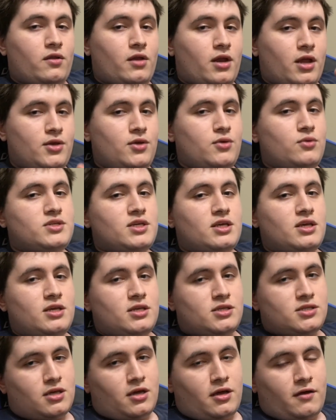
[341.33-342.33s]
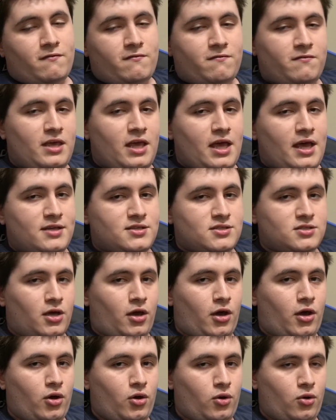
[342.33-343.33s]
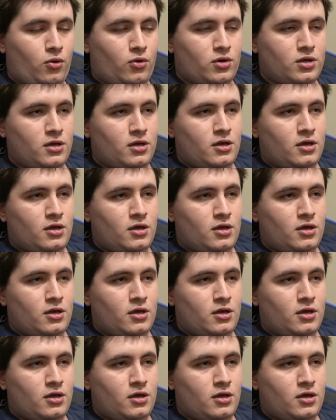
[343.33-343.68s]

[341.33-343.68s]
that I use is VS Code.